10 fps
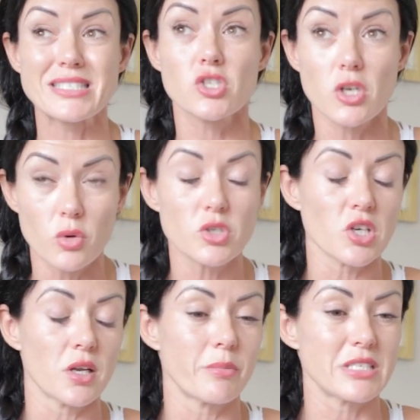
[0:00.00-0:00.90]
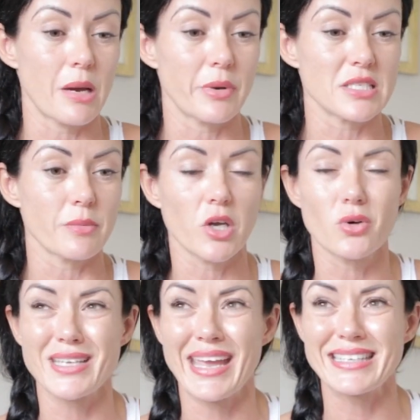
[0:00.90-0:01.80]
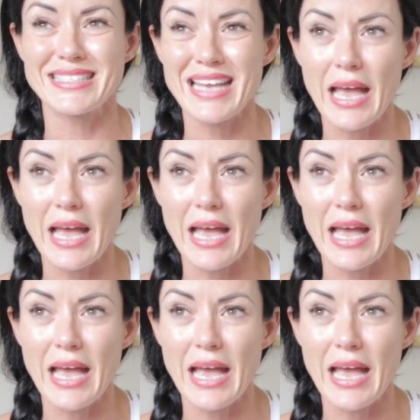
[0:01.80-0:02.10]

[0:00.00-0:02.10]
slows down the metabolism and goes against